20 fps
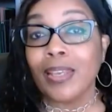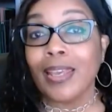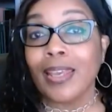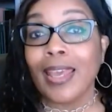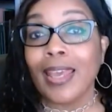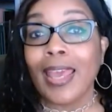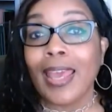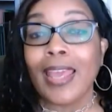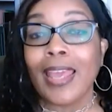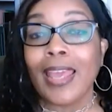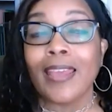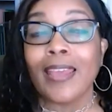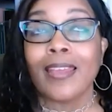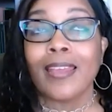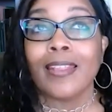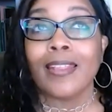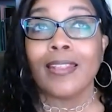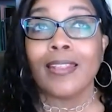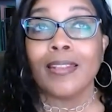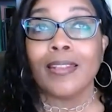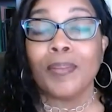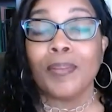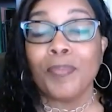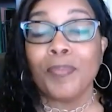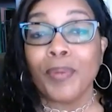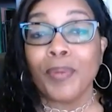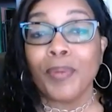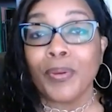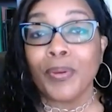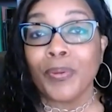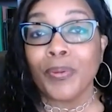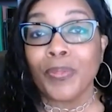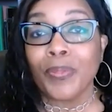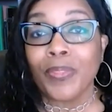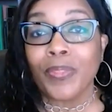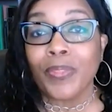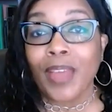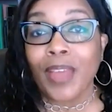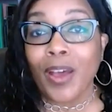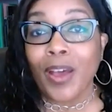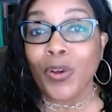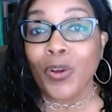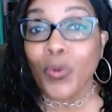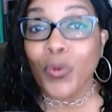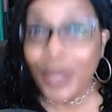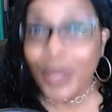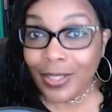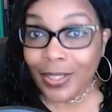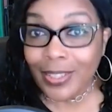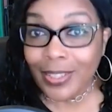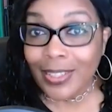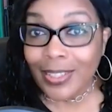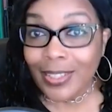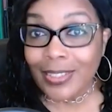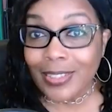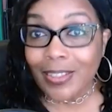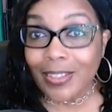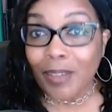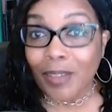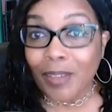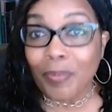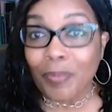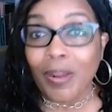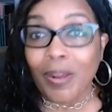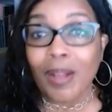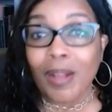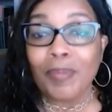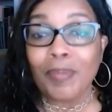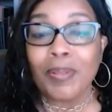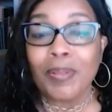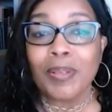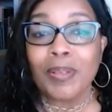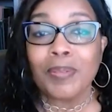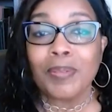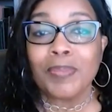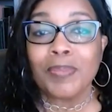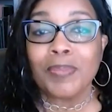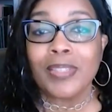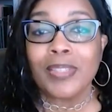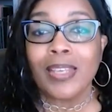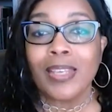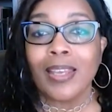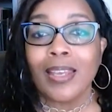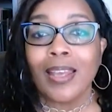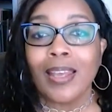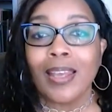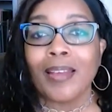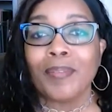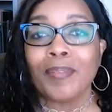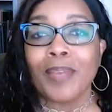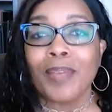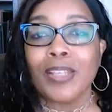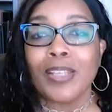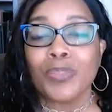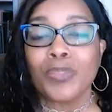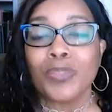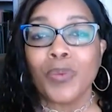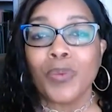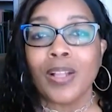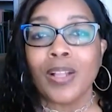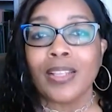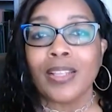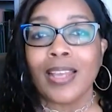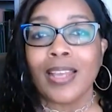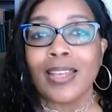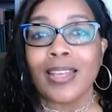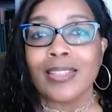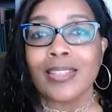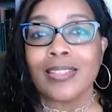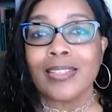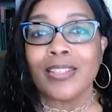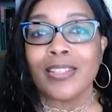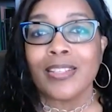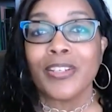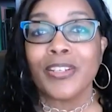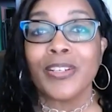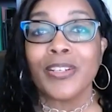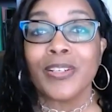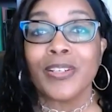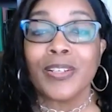and both how quickly they solve problems as well as the